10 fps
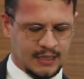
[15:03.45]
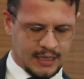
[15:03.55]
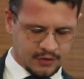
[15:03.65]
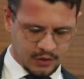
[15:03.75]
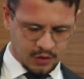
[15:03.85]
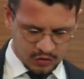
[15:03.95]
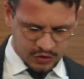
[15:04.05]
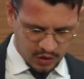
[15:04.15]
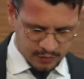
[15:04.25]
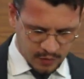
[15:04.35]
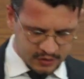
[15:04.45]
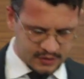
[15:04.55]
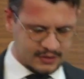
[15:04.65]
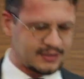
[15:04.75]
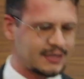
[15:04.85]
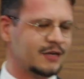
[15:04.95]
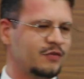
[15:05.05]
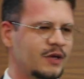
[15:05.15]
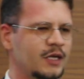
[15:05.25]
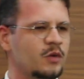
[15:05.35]
And the Lord told Moses that if
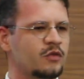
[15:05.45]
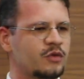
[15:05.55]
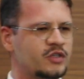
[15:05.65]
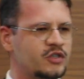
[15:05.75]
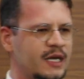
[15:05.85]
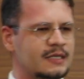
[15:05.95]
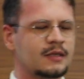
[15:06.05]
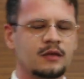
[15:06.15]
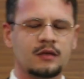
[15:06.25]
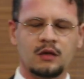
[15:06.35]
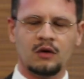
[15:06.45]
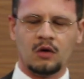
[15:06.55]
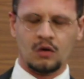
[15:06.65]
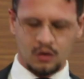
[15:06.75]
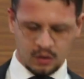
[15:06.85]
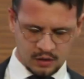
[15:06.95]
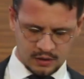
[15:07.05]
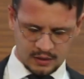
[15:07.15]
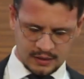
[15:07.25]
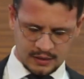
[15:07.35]
anyone rejected the law,
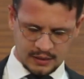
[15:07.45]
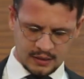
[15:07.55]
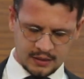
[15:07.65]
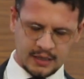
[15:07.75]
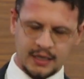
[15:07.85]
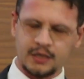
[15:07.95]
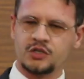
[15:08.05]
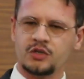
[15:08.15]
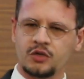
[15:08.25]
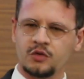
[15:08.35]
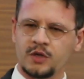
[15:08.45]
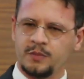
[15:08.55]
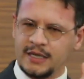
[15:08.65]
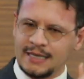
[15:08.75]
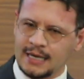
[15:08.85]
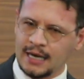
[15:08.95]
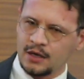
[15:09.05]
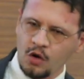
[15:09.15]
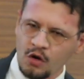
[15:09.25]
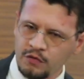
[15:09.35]
they too would be cut
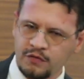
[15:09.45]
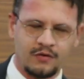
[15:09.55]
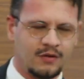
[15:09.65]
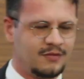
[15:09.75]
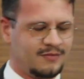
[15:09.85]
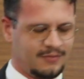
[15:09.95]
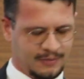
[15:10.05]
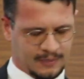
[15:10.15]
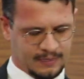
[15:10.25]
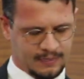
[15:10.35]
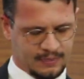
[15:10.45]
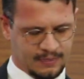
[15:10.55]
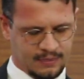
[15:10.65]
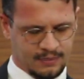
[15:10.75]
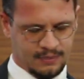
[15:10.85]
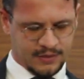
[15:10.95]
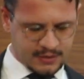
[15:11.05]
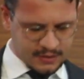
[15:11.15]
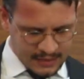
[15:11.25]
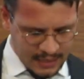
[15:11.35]
off. This
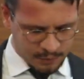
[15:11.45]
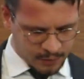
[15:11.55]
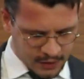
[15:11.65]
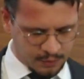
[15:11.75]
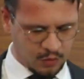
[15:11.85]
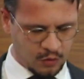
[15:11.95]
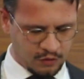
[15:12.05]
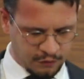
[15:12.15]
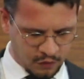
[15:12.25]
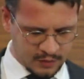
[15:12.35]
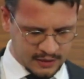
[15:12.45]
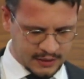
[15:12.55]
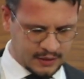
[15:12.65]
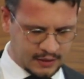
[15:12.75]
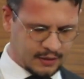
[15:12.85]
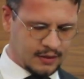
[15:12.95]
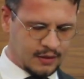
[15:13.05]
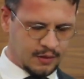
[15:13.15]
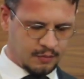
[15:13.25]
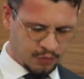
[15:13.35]
is how people were formerly
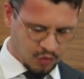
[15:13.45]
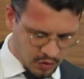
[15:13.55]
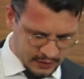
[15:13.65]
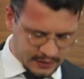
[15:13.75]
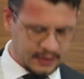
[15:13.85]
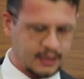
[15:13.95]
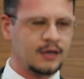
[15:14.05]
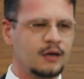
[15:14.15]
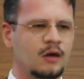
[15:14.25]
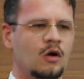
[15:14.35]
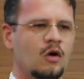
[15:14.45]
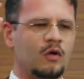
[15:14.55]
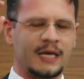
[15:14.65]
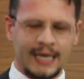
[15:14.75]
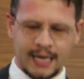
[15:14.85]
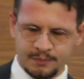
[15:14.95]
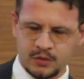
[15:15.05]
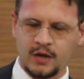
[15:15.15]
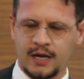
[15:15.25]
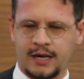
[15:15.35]
brought near or kept
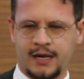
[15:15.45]
away.